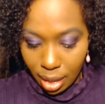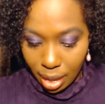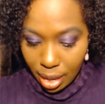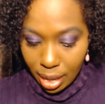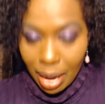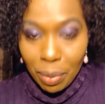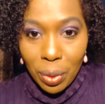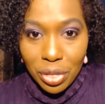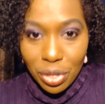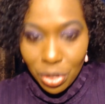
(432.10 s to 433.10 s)
And I'm
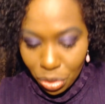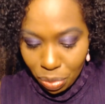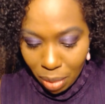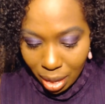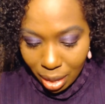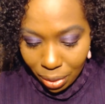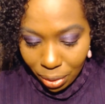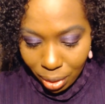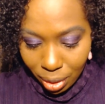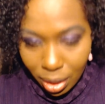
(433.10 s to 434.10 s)
going to do my
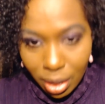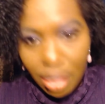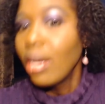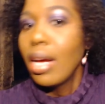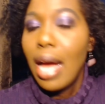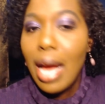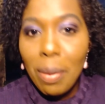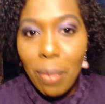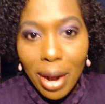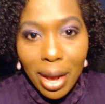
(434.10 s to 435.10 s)
other
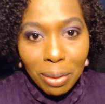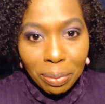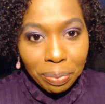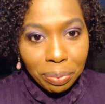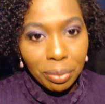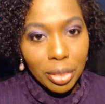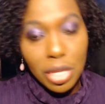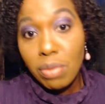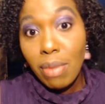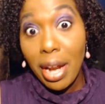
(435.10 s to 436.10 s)
eyebrow.
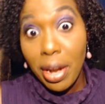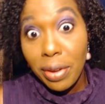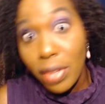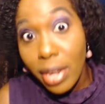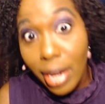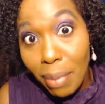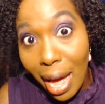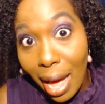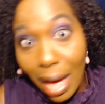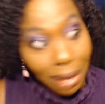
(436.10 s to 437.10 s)
See, my hair is getting in my
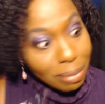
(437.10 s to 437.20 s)
eye.